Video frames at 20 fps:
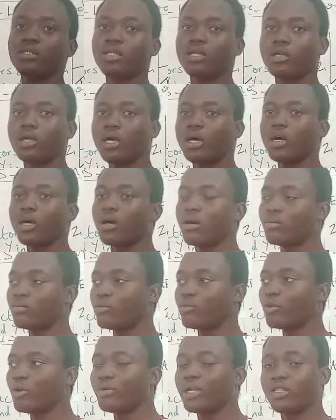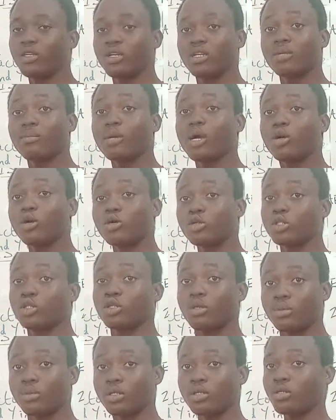the when we are talking about
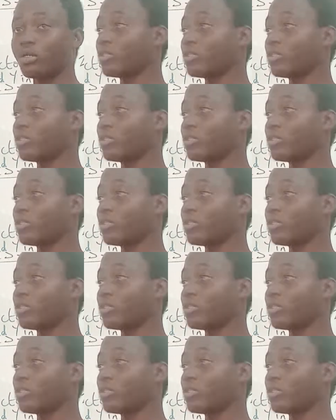consumption.